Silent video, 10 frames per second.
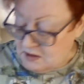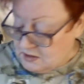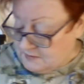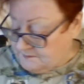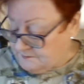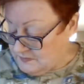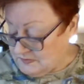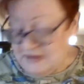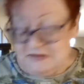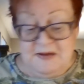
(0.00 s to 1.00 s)
So
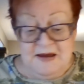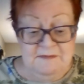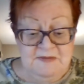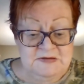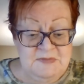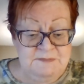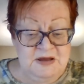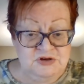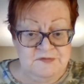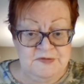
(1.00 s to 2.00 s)
that's my
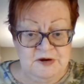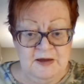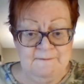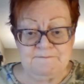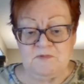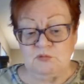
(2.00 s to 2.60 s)
bitch for the day.